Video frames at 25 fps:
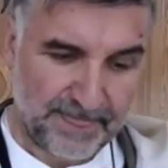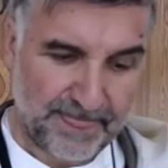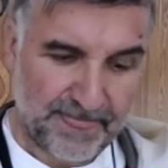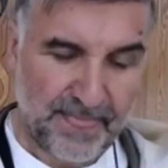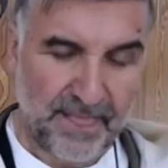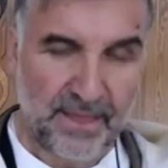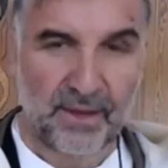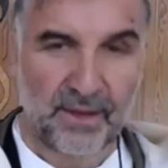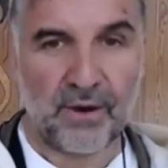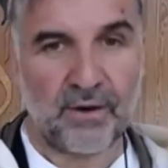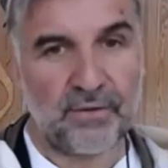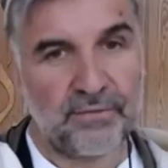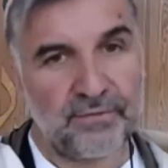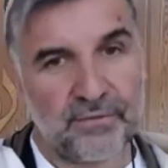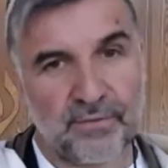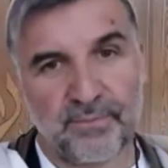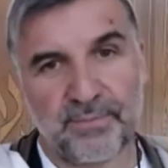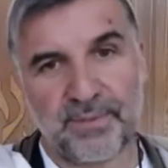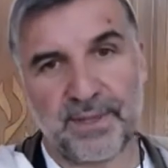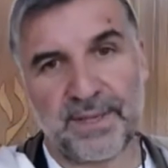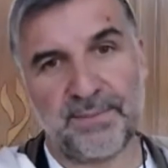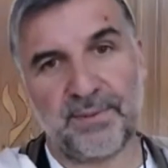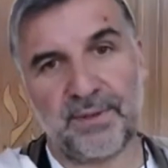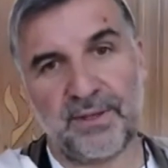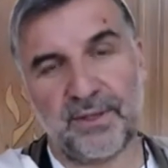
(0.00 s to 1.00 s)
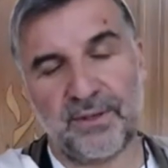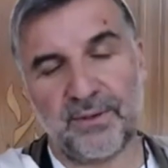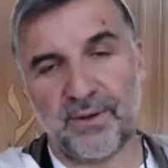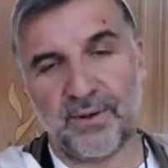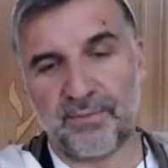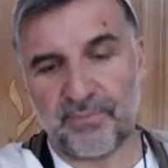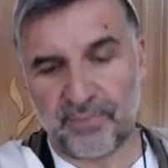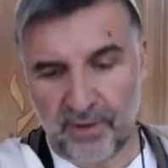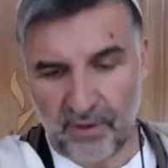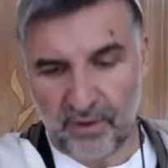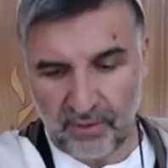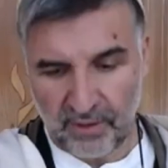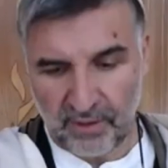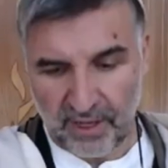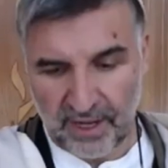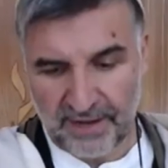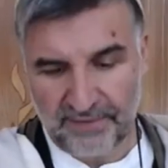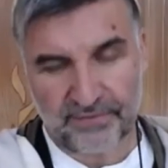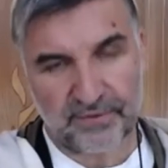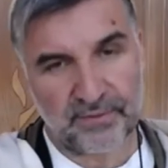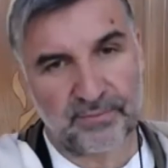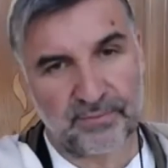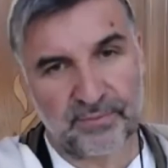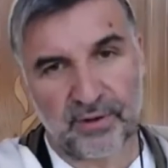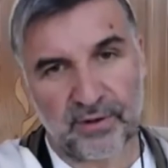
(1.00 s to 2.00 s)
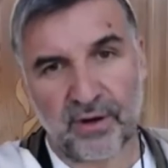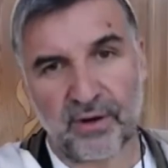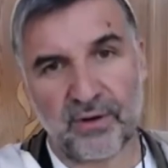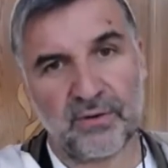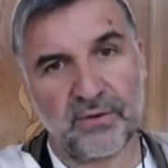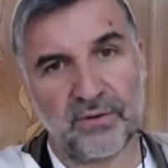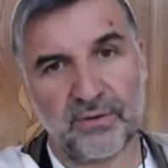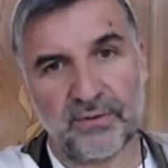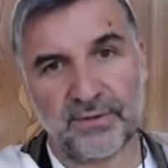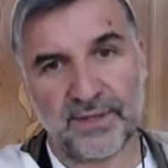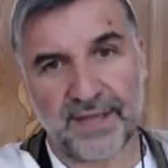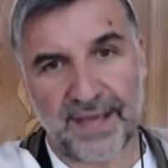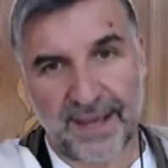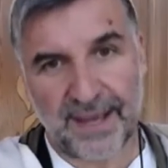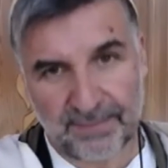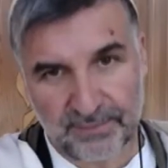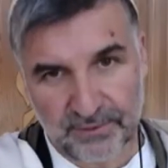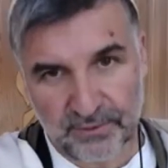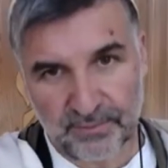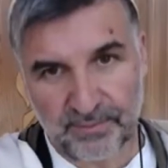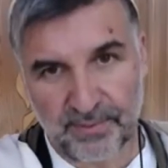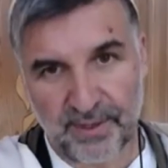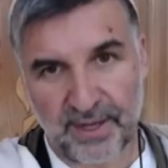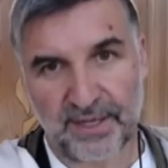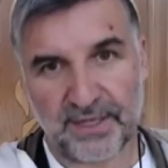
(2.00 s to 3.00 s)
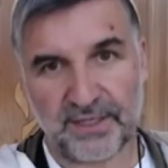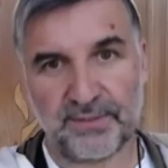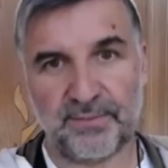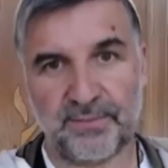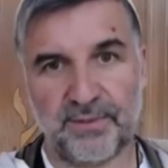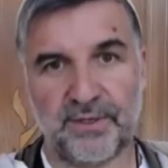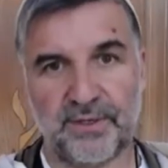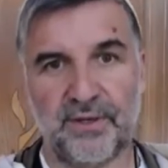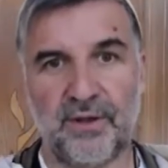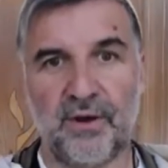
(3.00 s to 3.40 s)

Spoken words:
Often people who are pro-life are pro-capital punishment.